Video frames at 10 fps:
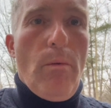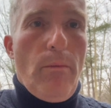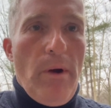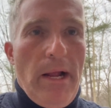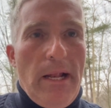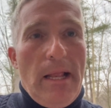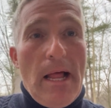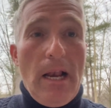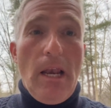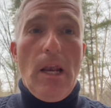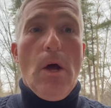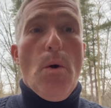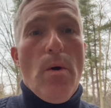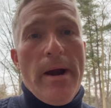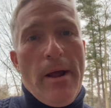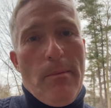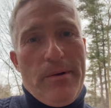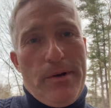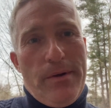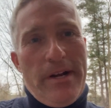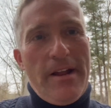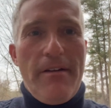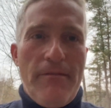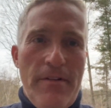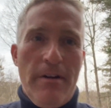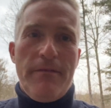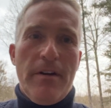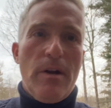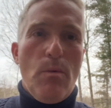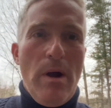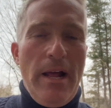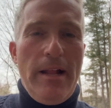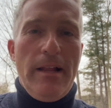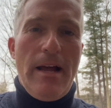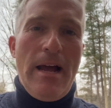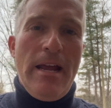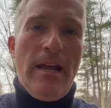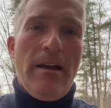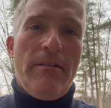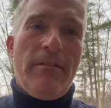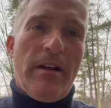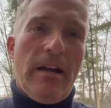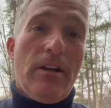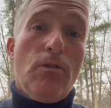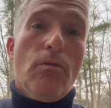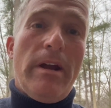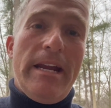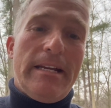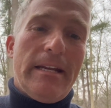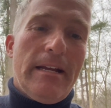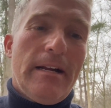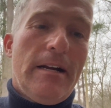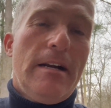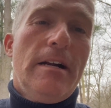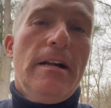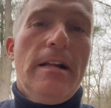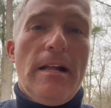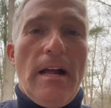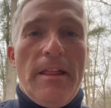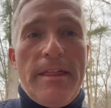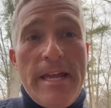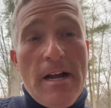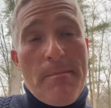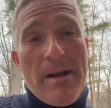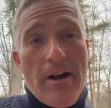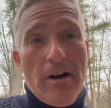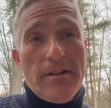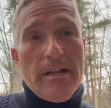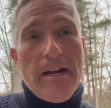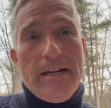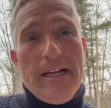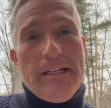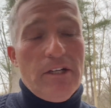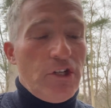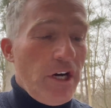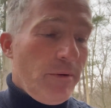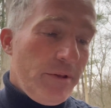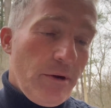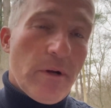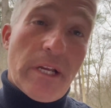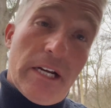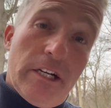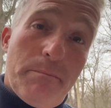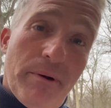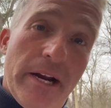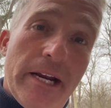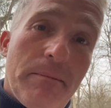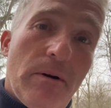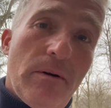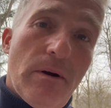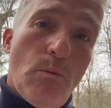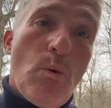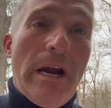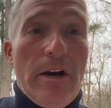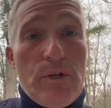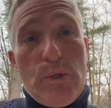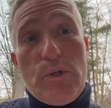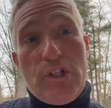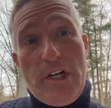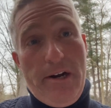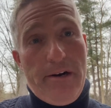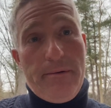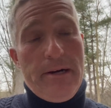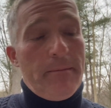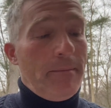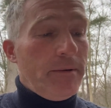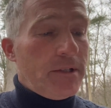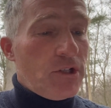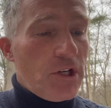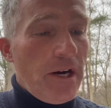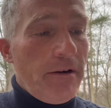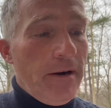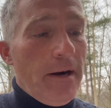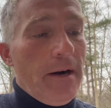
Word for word: Well, hello, and I hope you're doing very, very well. I have a great thing on my heart that I'd like to share with you. I was actually praying about where to share what I'm about to share,